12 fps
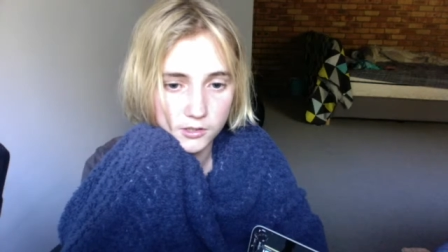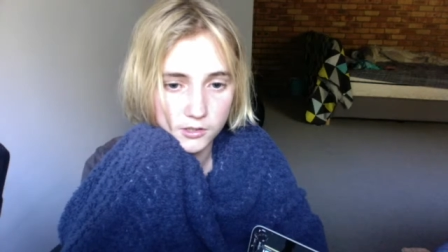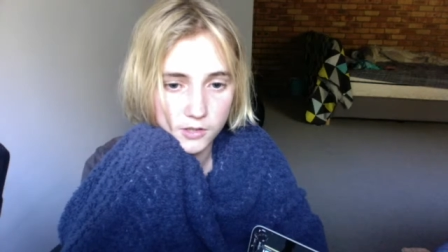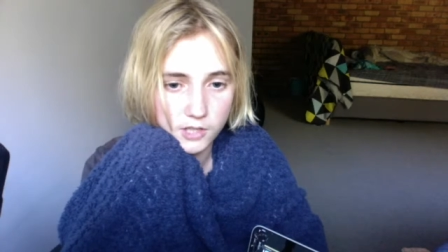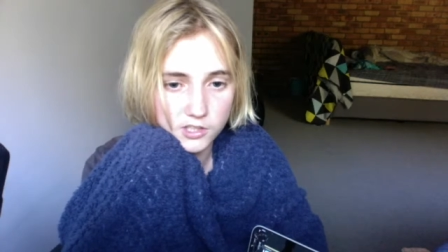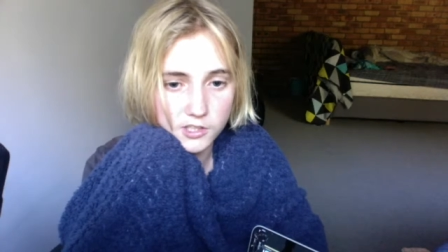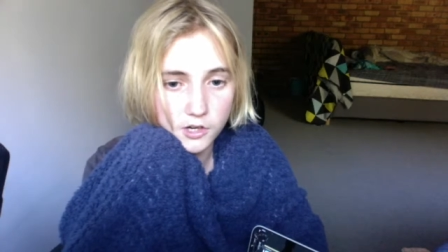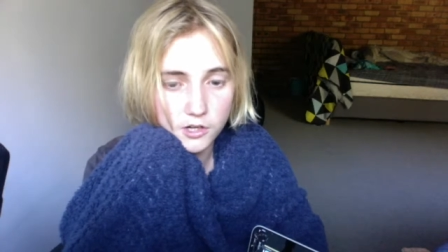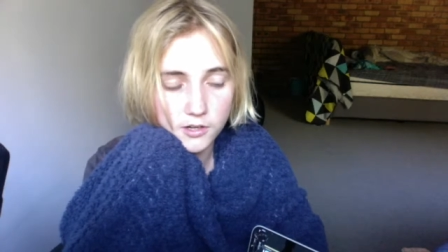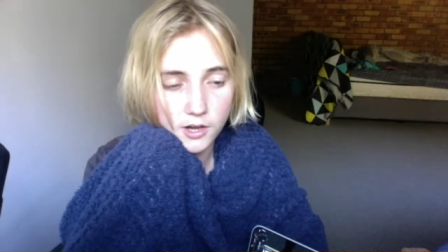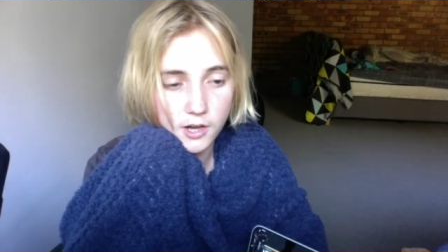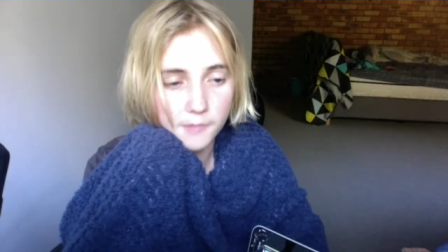Actually, no,
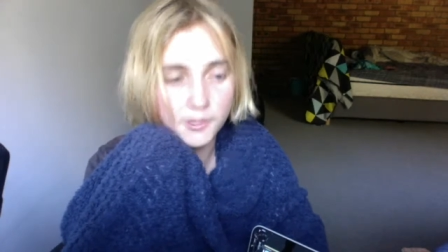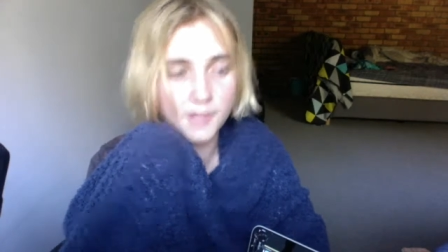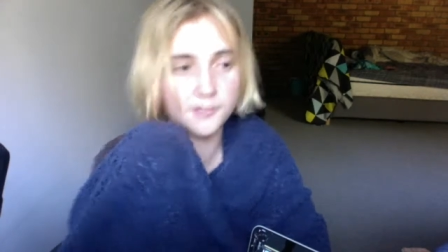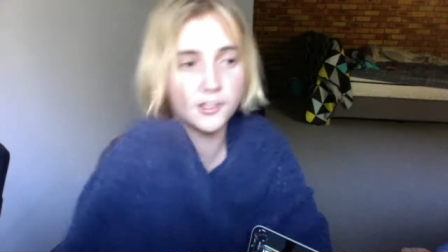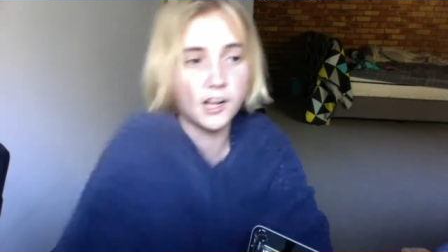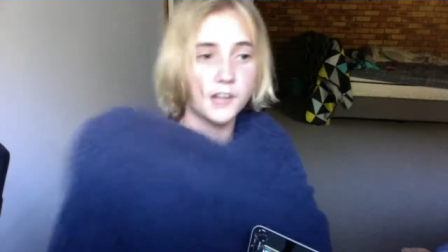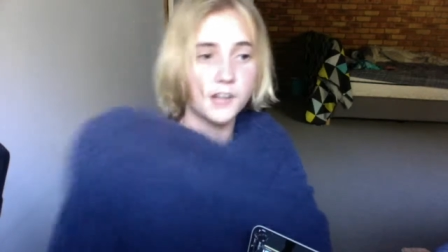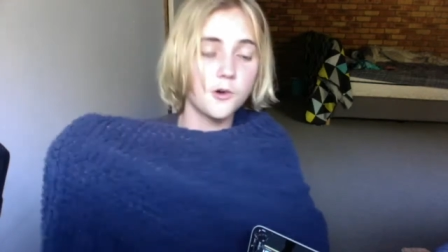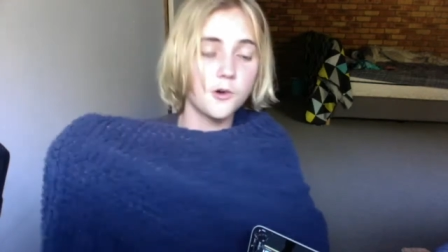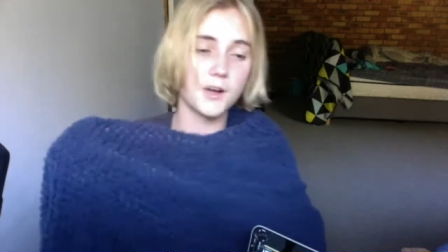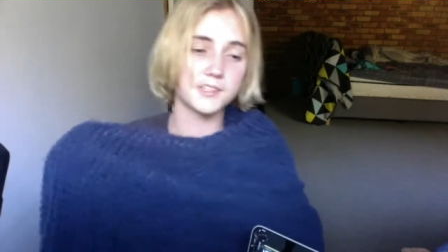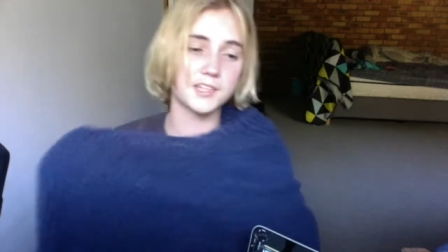I don't know
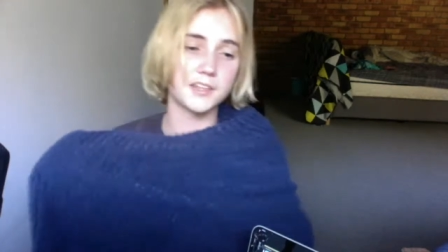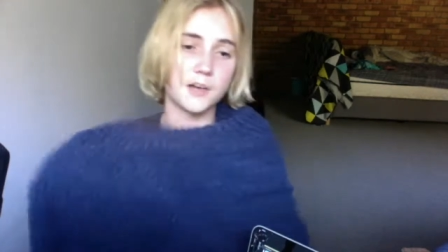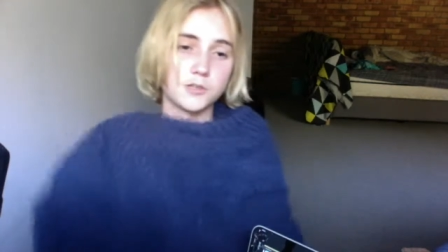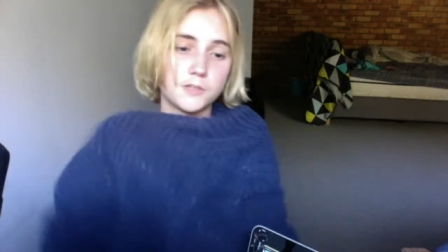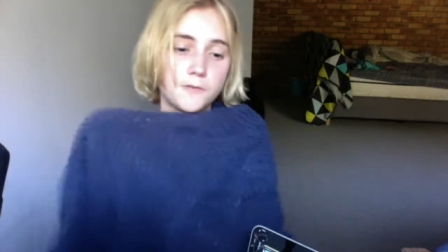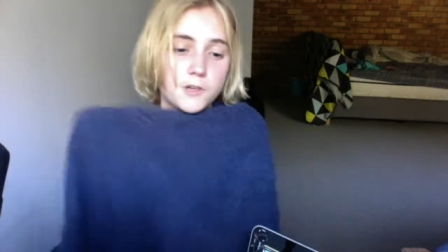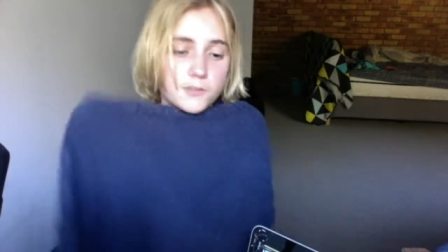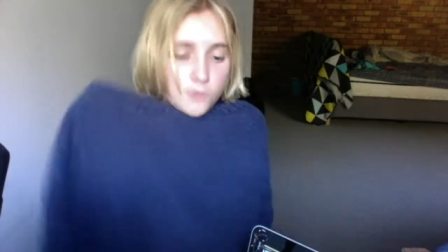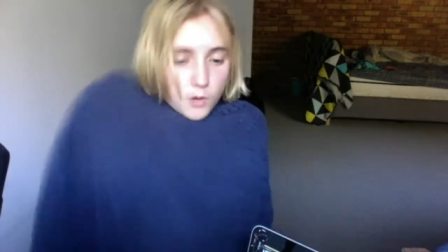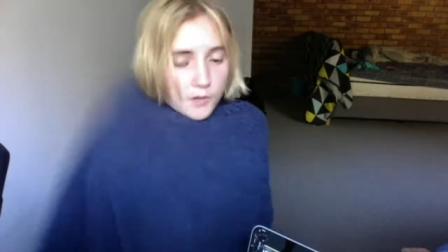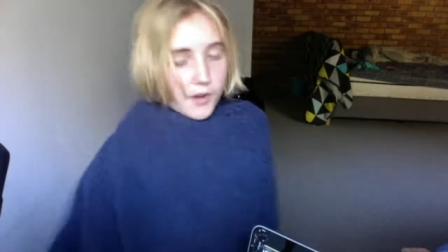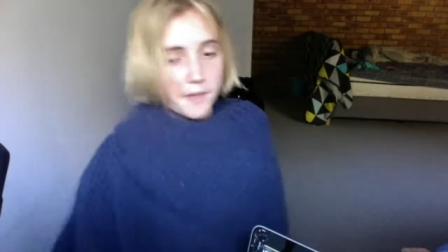why I said that was the first few
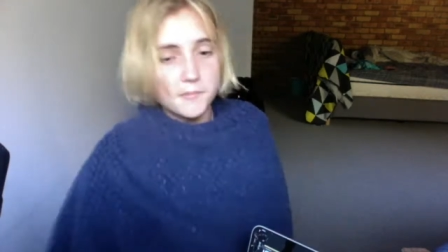words, right?